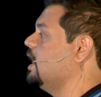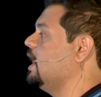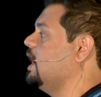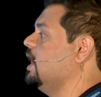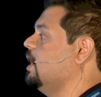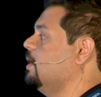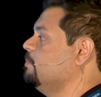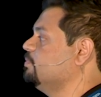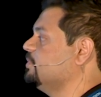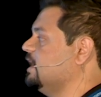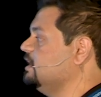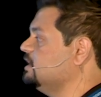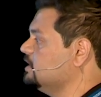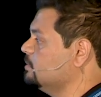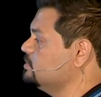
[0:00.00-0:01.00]

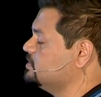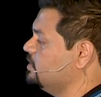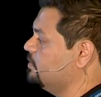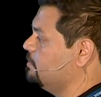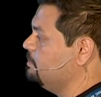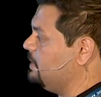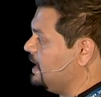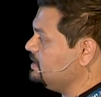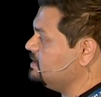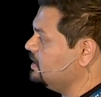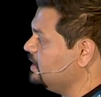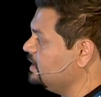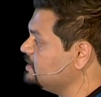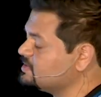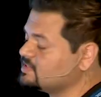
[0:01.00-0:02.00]
In terms of
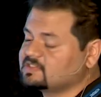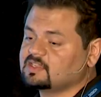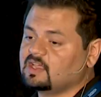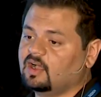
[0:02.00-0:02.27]
maintenance,